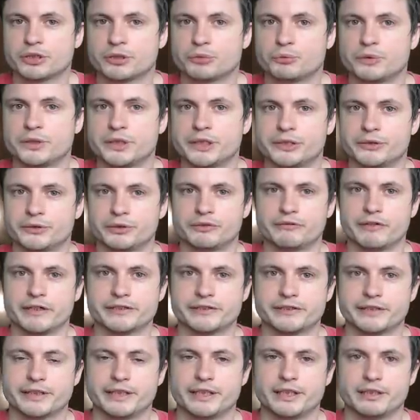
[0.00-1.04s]
that we need to
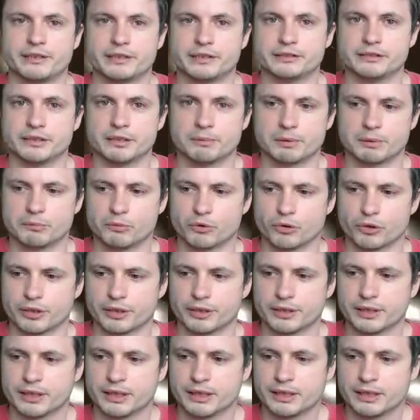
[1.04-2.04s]
investigate a little bit more.